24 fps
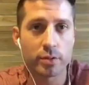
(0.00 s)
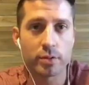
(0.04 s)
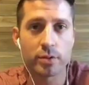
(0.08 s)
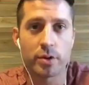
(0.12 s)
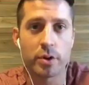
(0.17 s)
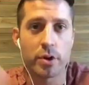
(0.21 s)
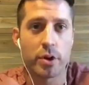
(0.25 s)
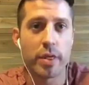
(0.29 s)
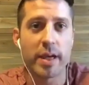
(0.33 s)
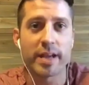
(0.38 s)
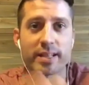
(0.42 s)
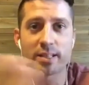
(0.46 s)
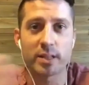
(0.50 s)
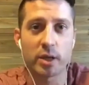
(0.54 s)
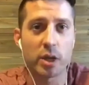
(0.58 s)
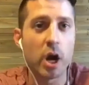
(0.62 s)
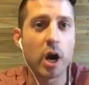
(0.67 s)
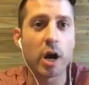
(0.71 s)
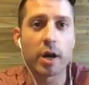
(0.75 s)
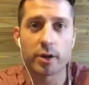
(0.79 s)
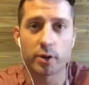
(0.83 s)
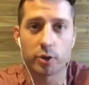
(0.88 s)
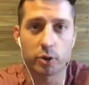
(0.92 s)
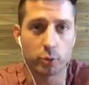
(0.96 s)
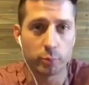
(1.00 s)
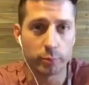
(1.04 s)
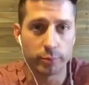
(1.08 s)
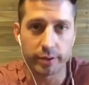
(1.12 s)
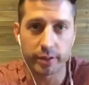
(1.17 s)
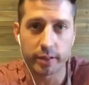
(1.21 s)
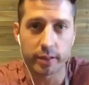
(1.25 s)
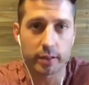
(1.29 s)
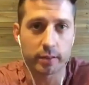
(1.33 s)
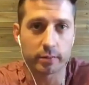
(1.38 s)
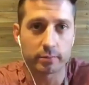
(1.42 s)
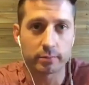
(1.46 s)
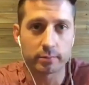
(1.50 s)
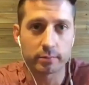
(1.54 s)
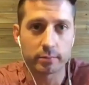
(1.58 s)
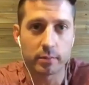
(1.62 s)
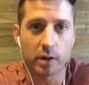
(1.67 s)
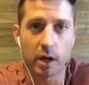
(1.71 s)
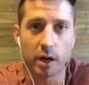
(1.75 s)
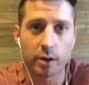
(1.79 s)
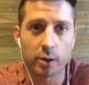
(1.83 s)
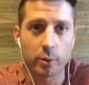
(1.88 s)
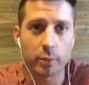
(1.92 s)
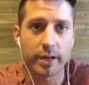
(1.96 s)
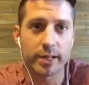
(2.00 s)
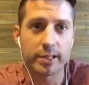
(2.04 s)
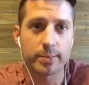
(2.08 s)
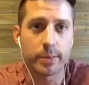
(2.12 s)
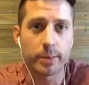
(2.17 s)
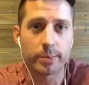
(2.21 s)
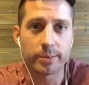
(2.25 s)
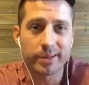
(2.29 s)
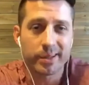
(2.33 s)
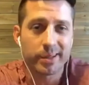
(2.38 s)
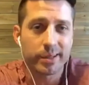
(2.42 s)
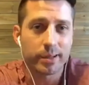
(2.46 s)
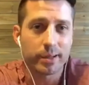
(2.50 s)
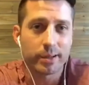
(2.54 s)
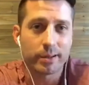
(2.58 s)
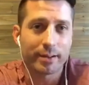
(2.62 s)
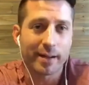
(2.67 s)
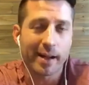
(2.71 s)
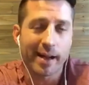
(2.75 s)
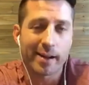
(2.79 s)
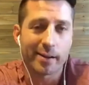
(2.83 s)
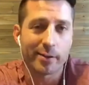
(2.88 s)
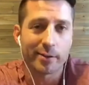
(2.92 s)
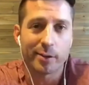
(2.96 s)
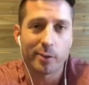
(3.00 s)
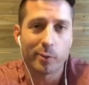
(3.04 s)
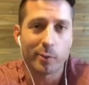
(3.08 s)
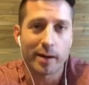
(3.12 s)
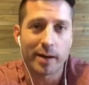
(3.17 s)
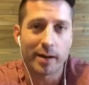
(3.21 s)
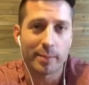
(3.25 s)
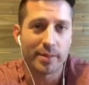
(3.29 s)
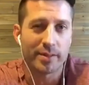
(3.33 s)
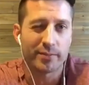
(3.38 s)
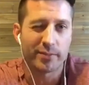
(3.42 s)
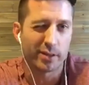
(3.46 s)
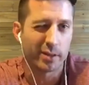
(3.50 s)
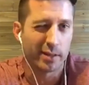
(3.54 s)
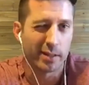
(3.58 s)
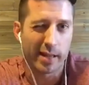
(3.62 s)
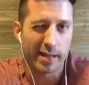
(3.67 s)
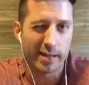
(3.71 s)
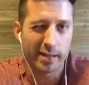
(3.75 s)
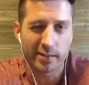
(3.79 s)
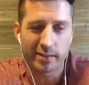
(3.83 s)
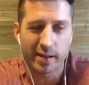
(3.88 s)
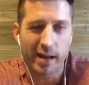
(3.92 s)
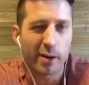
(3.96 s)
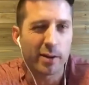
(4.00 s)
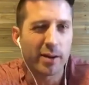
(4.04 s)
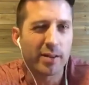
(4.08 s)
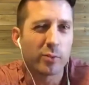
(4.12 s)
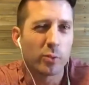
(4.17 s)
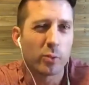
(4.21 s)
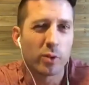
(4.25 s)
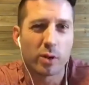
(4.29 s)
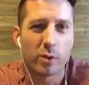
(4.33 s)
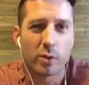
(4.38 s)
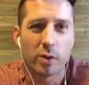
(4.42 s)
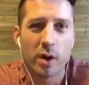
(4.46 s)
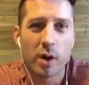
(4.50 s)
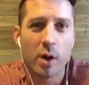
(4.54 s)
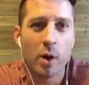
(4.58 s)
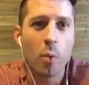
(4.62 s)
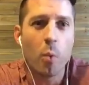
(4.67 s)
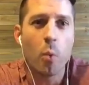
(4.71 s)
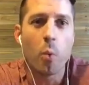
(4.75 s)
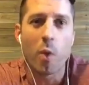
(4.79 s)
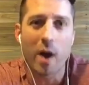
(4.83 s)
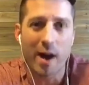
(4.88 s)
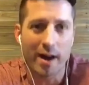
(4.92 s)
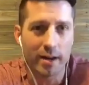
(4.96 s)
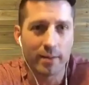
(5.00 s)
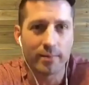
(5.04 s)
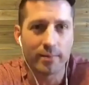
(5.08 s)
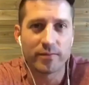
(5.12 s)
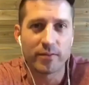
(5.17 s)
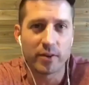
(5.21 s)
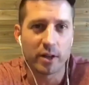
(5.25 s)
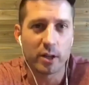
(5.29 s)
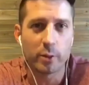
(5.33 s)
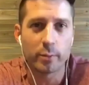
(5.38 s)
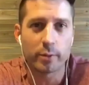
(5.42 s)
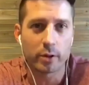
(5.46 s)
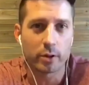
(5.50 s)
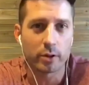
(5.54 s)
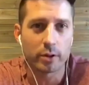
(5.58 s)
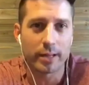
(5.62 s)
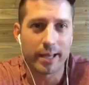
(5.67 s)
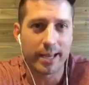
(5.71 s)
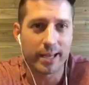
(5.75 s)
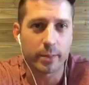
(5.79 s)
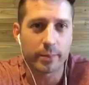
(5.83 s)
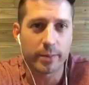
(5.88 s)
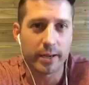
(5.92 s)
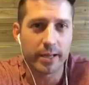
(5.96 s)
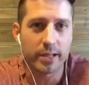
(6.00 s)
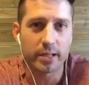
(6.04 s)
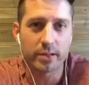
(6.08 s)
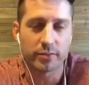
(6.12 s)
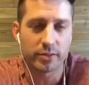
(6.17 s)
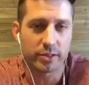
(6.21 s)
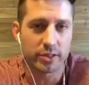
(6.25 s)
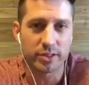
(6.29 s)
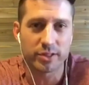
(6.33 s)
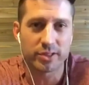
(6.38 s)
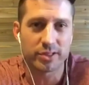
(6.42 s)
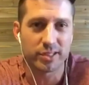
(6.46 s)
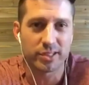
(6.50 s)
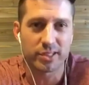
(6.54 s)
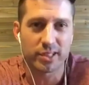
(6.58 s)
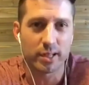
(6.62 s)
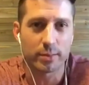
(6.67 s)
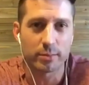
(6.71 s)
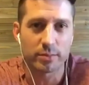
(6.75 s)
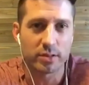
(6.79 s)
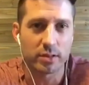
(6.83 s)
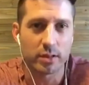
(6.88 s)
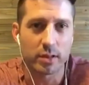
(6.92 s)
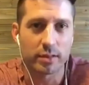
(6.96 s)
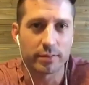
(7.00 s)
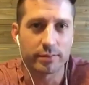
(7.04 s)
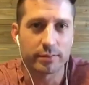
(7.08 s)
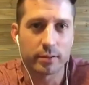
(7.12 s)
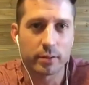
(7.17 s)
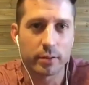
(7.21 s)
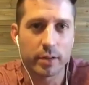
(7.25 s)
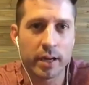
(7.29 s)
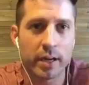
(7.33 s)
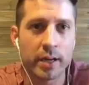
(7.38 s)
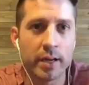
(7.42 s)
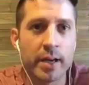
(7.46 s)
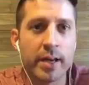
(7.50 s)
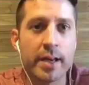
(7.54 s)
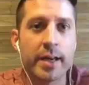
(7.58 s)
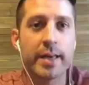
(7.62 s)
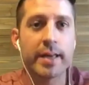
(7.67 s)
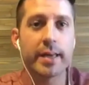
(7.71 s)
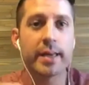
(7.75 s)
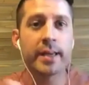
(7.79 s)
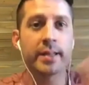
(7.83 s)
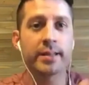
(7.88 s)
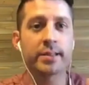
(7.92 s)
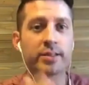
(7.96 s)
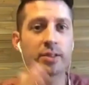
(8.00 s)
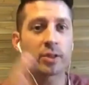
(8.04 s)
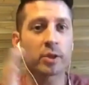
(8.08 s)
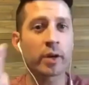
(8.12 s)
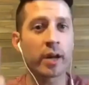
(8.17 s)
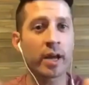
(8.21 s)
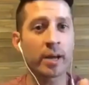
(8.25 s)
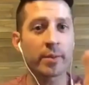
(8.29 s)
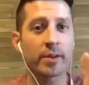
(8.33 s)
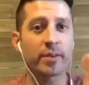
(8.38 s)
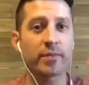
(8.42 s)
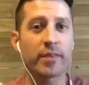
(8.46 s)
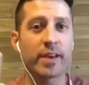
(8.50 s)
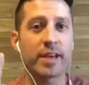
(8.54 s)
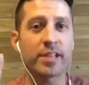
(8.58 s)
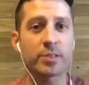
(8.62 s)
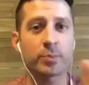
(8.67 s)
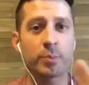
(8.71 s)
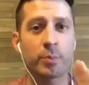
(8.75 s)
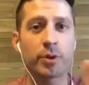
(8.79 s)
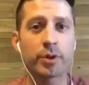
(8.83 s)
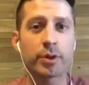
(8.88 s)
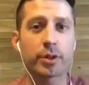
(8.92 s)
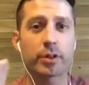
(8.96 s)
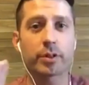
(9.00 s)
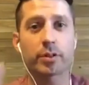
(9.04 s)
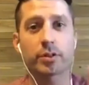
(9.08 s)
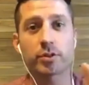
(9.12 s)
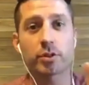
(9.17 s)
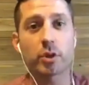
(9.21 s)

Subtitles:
that's not a duplicate. Otherwise, people are going to go, I don't know why I don't even know why I'm following her like page if it's just the same stuff, okay? Instagram and Facebook,